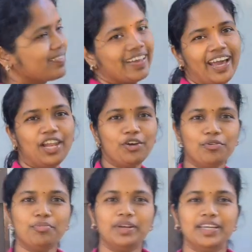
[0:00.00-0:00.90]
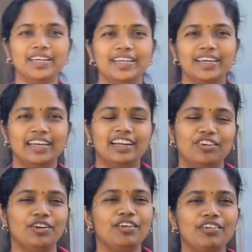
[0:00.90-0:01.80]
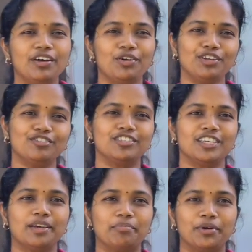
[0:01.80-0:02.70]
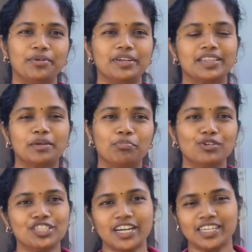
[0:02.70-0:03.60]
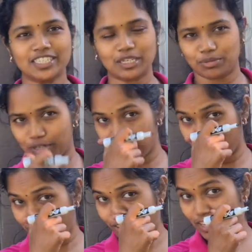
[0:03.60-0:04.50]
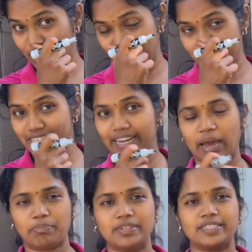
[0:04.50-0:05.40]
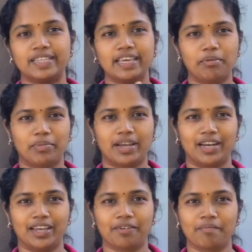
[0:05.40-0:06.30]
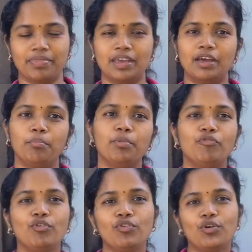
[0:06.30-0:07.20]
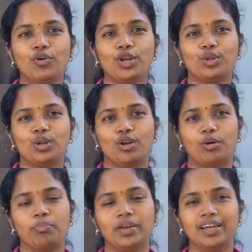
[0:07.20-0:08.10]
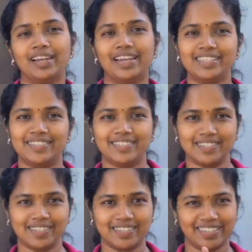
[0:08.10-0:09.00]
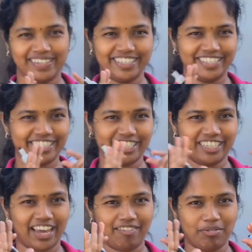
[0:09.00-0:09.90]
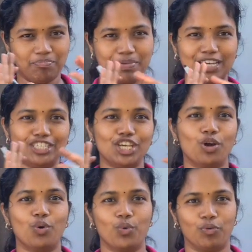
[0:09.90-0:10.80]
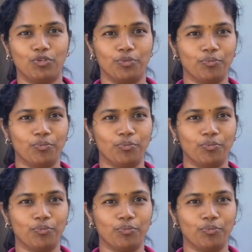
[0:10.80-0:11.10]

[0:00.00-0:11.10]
Hello everybody. Today we are going to see about the post-transcriptional modifications that happens in the mRNA. Before we go into the topic, let's just have a basic overview.